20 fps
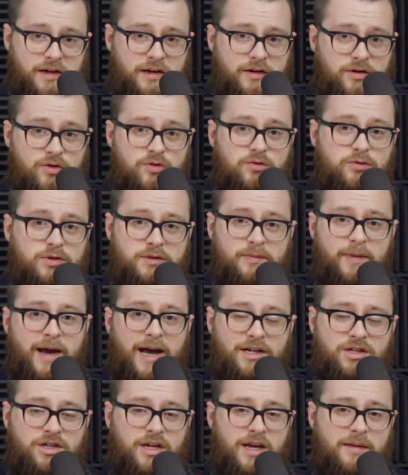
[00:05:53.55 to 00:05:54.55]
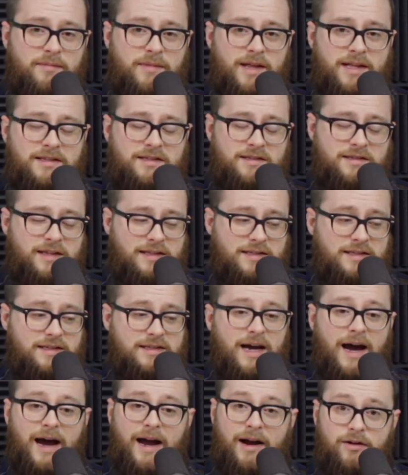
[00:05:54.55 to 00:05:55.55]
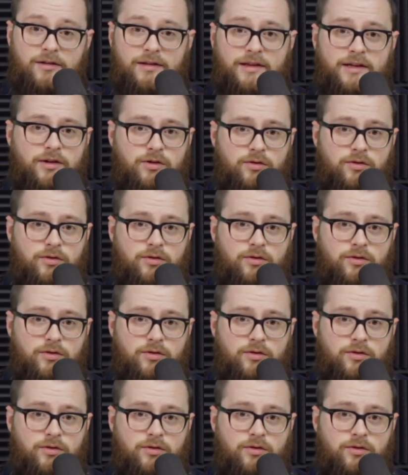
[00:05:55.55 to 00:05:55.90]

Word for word: a new Smash game that's that's entirely